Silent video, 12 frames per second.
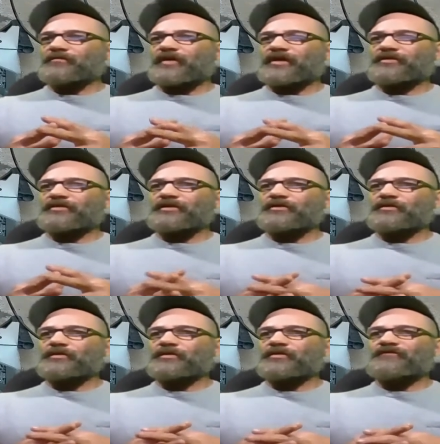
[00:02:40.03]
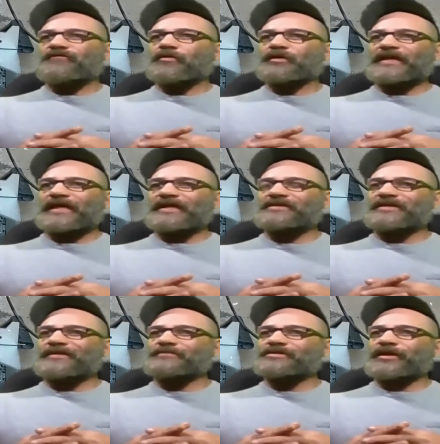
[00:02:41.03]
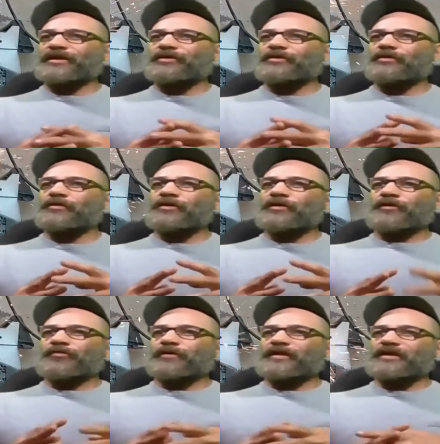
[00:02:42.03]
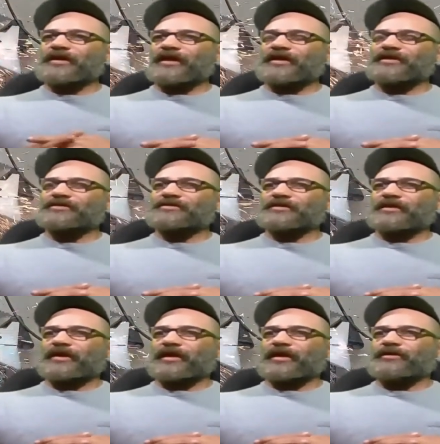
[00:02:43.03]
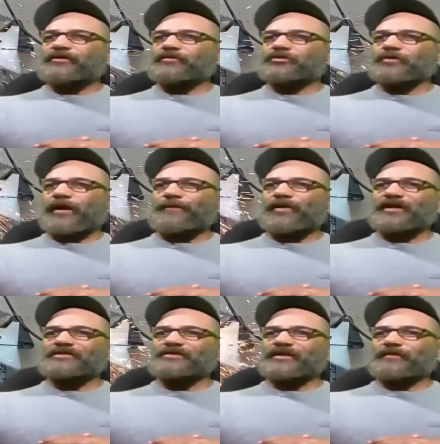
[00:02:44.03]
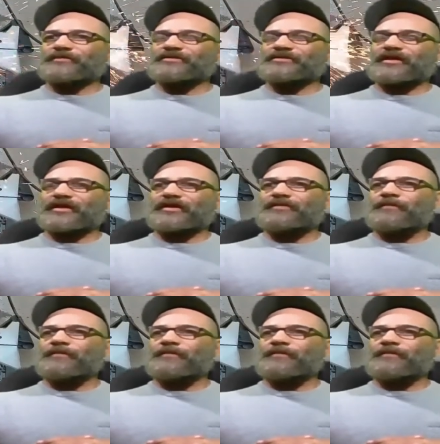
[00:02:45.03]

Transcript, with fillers: Rather than doing the four legs, I'm just gonna do three legs and do a tripod setup instead.